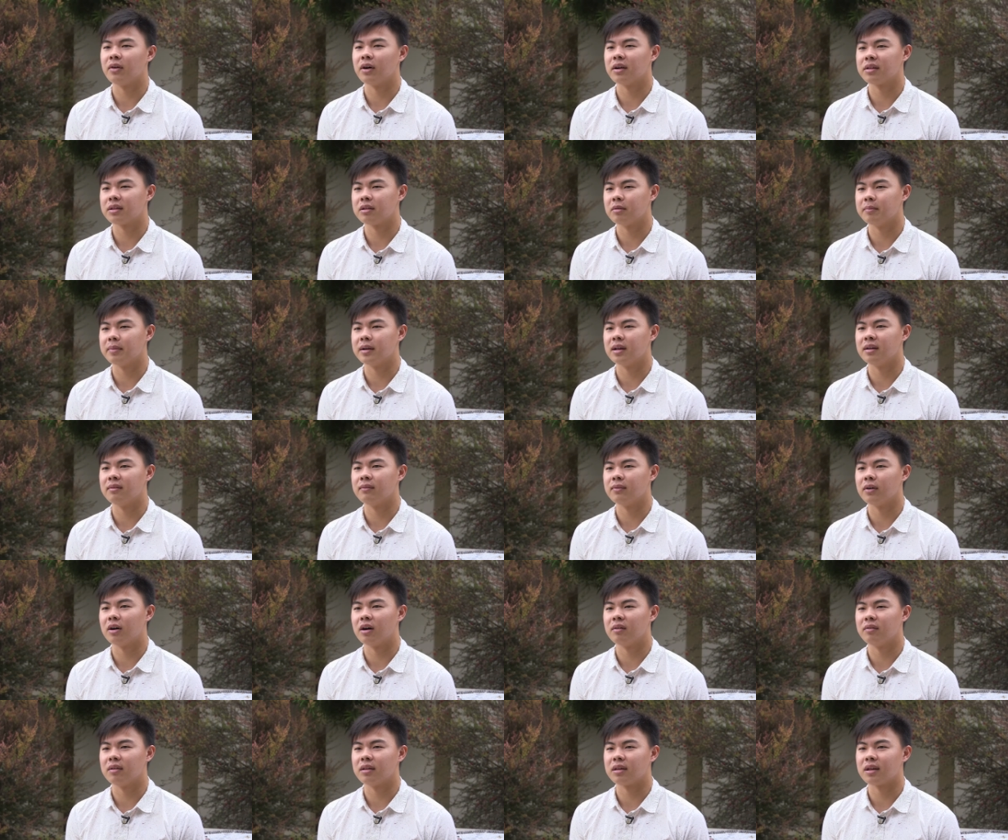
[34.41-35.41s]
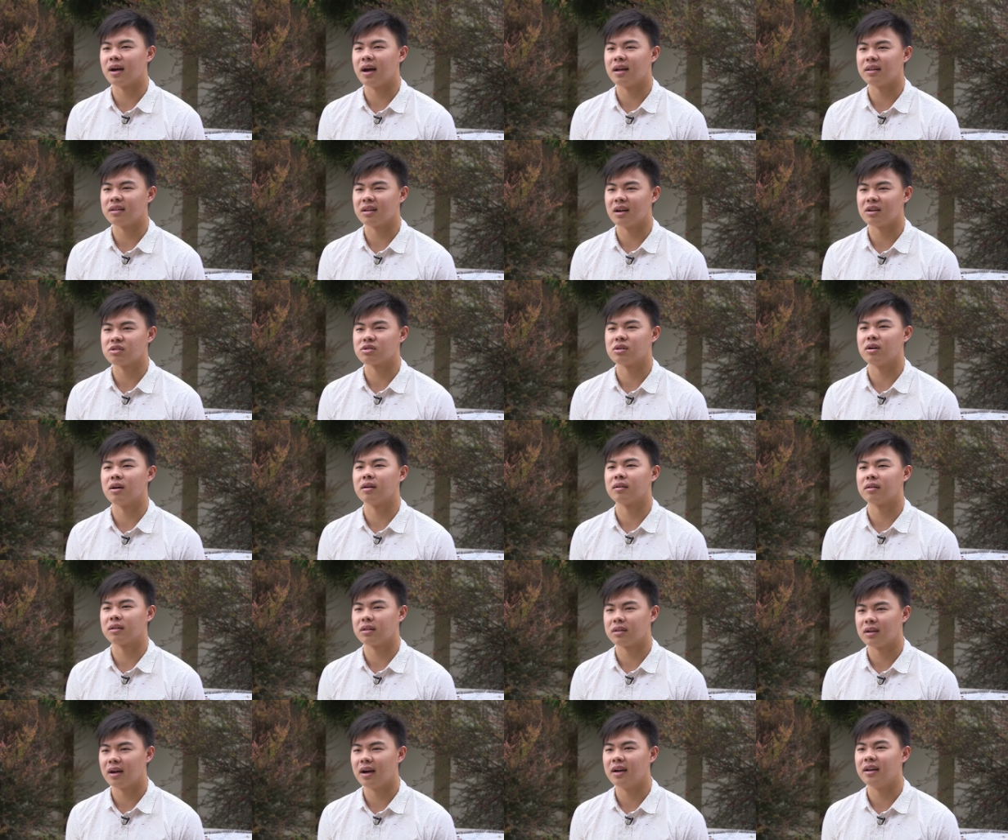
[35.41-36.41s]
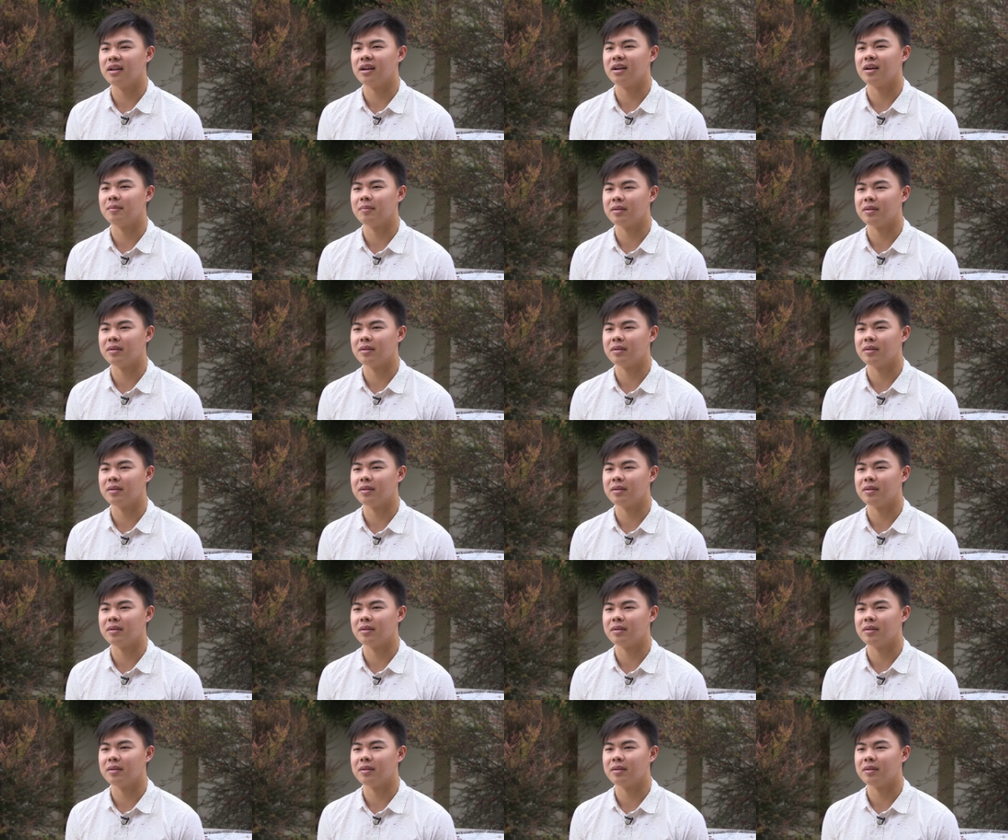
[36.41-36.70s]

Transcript: also been involved in Science National Honor Society.